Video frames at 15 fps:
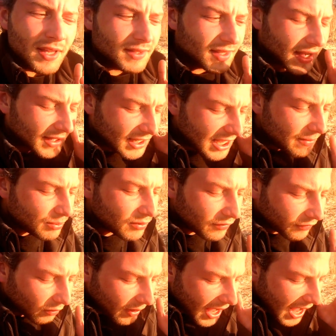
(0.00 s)
that keeps you
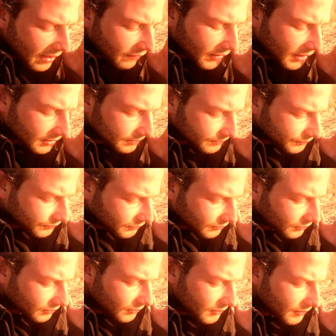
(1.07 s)
from having
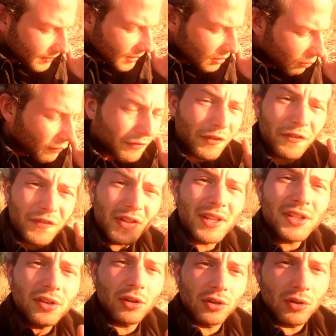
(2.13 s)
or fulfilling
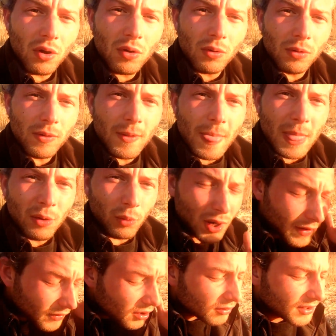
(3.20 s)
your goal.
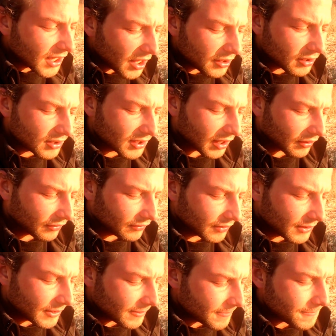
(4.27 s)
Whatever you tell yourself,
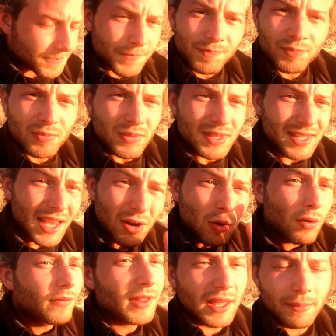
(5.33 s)
get
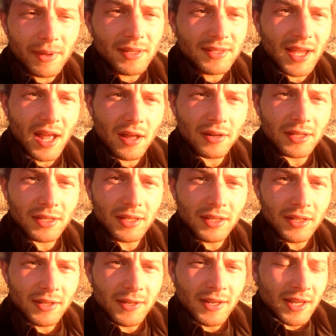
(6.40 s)
over that mentality.
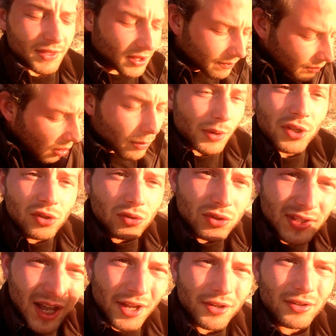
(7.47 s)
The moment you
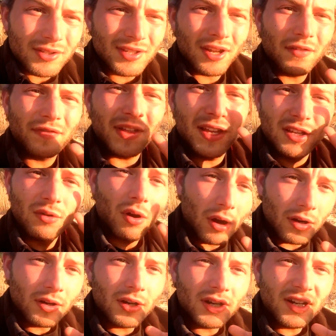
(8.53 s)
tell yourself that you are
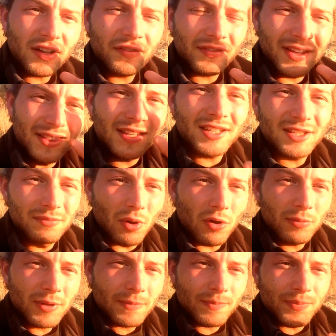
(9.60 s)
good enough in this
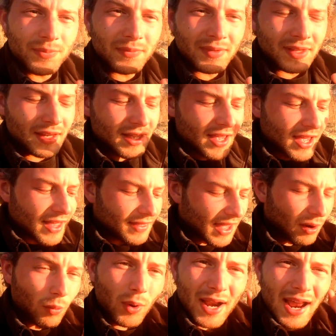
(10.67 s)
moment,
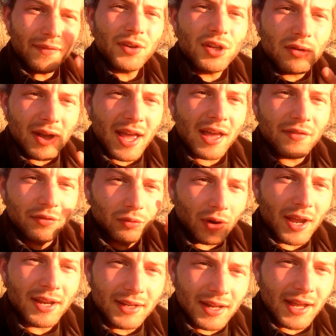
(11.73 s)
that whatever you have
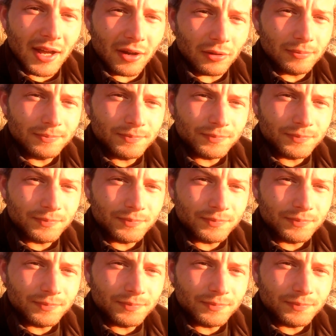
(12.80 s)
right now